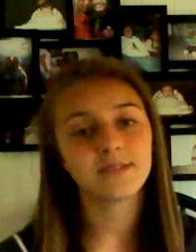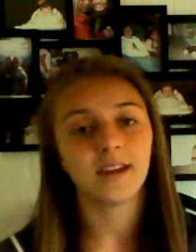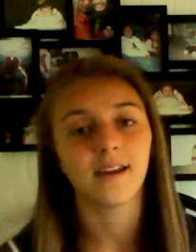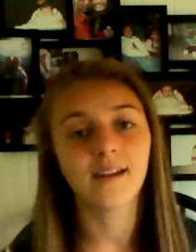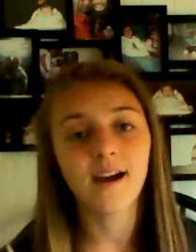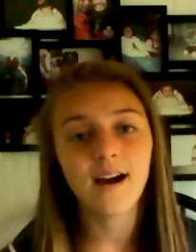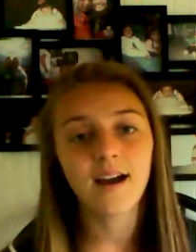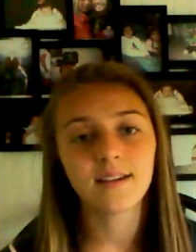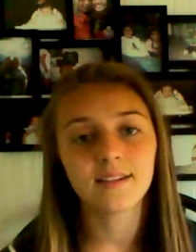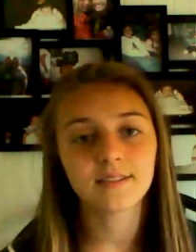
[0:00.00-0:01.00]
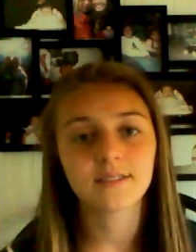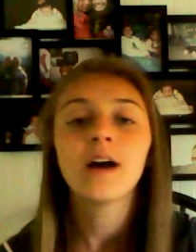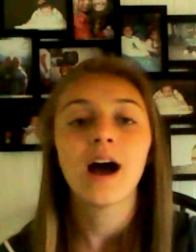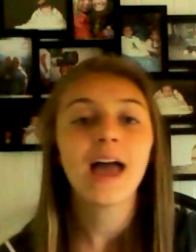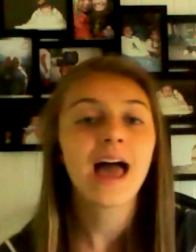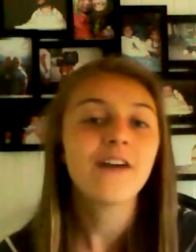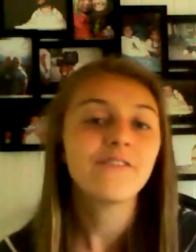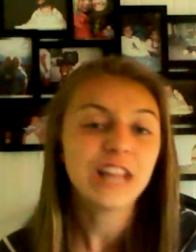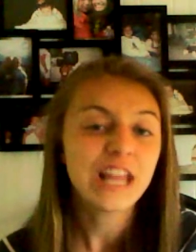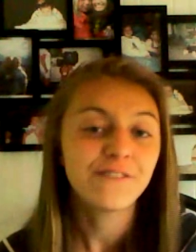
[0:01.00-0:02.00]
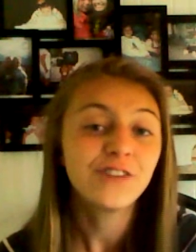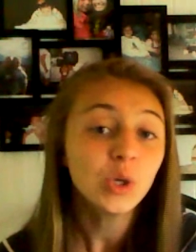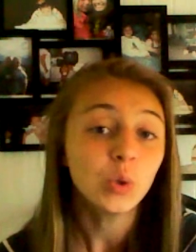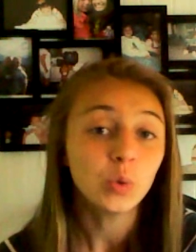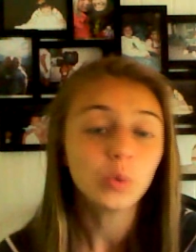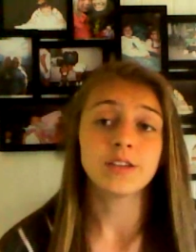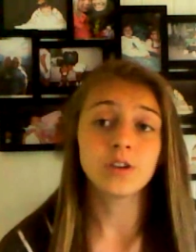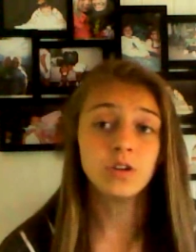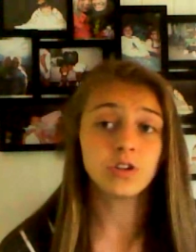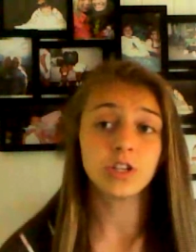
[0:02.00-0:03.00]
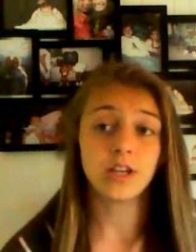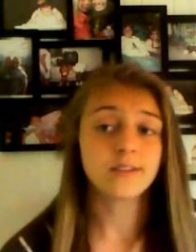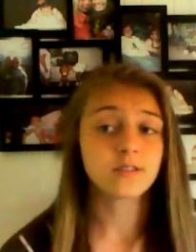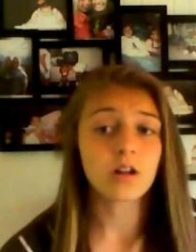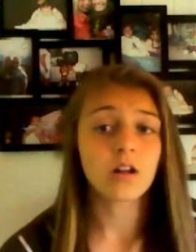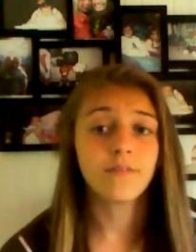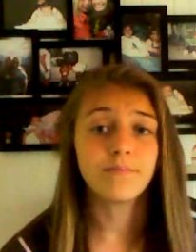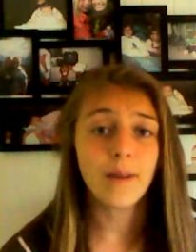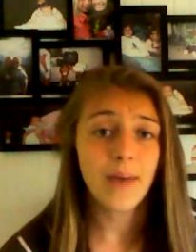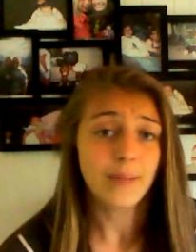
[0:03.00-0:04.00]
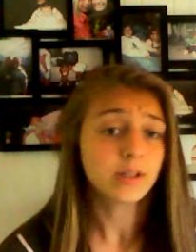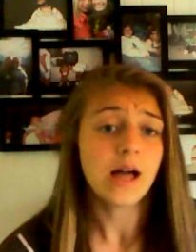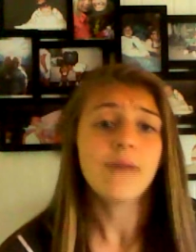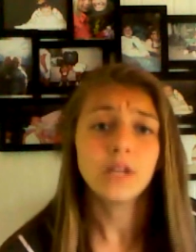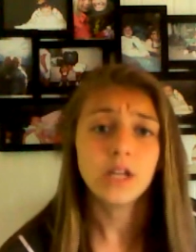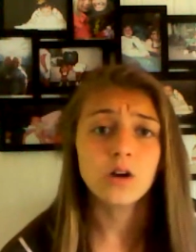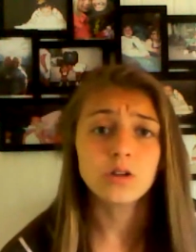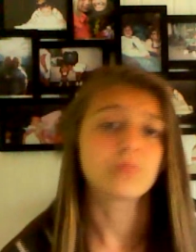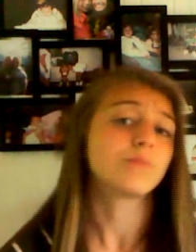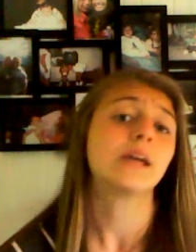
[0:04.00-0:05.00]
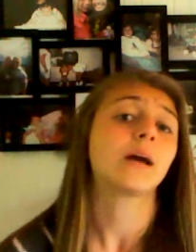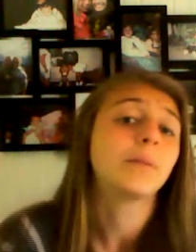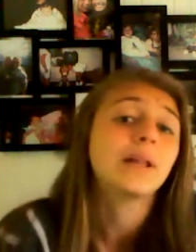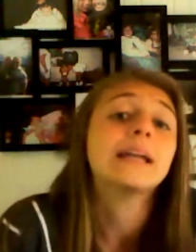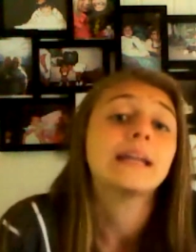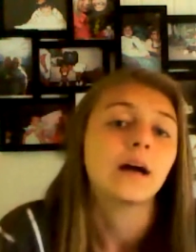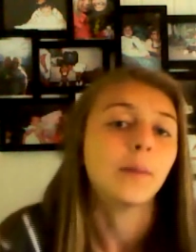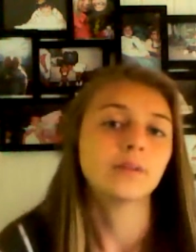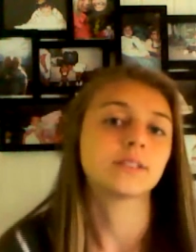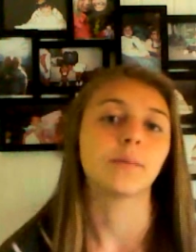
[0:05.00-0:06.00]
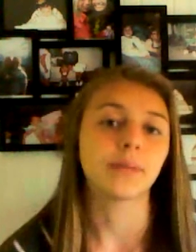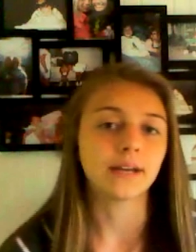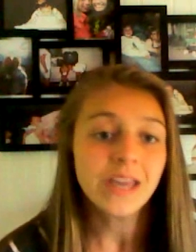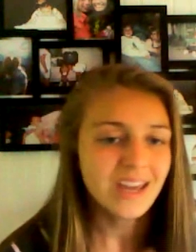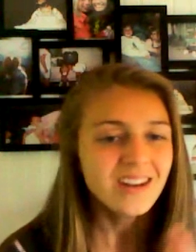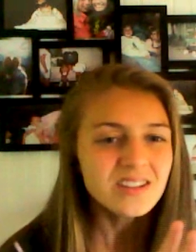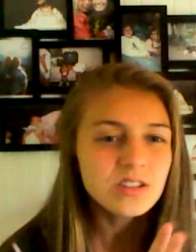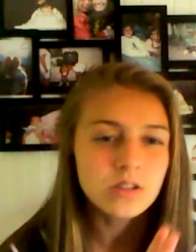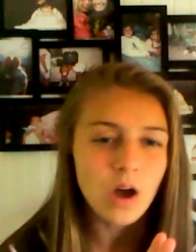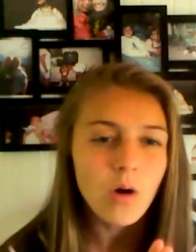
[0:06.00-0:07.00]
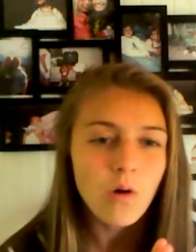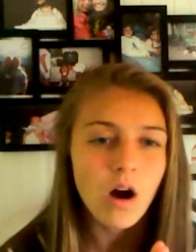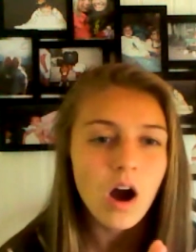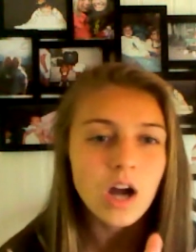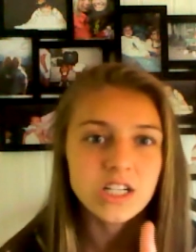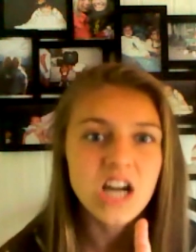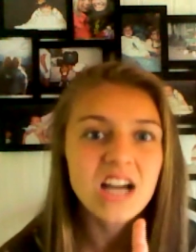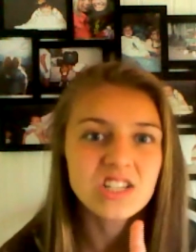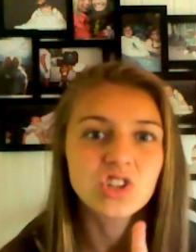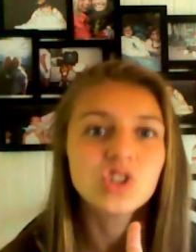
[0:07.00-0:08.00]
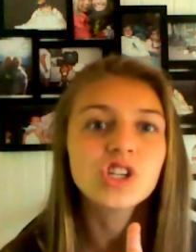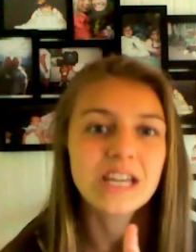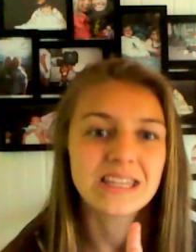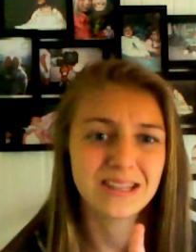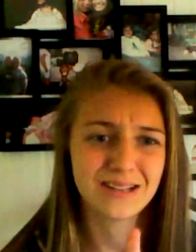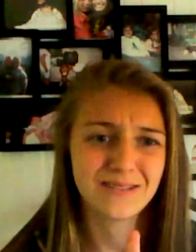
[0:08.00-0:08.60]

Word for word: sick, guys. I have the flu. So usually I start off my Pap Collab videos with me complaining about something. It is so hard not to look at